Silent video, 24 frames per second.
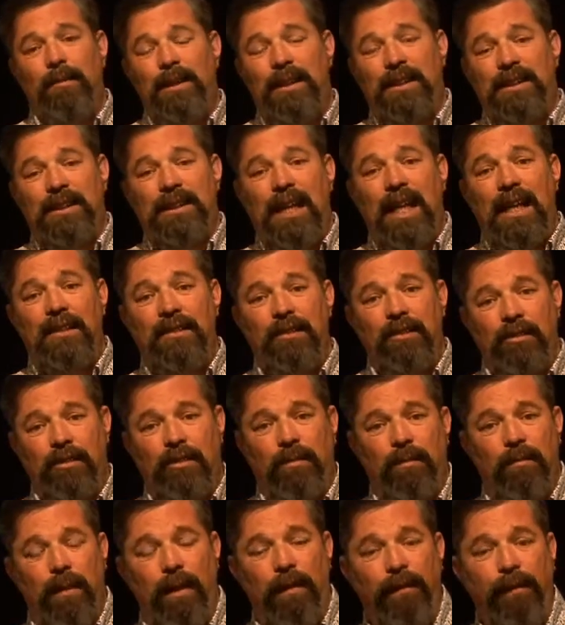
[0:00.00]
be sent
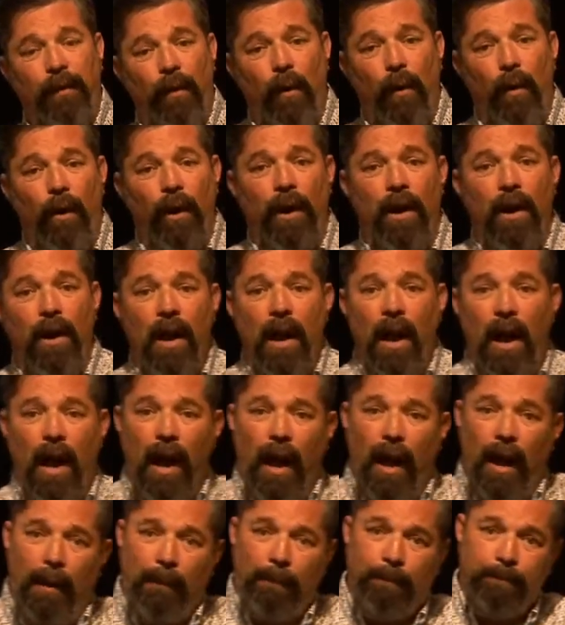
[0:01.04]
before
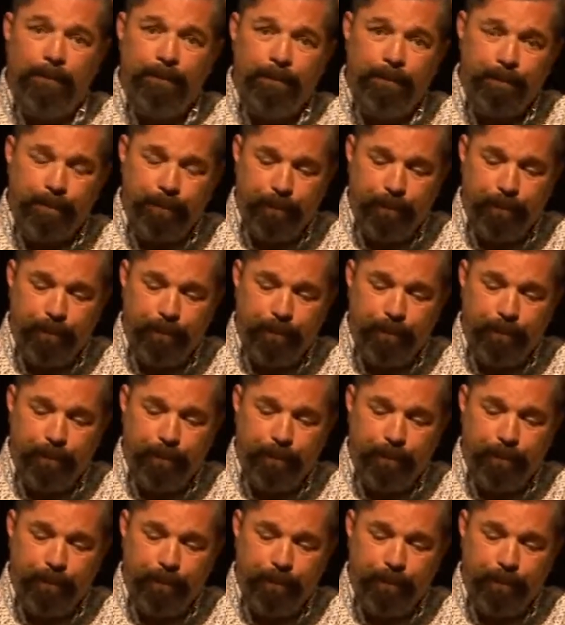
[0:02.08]
the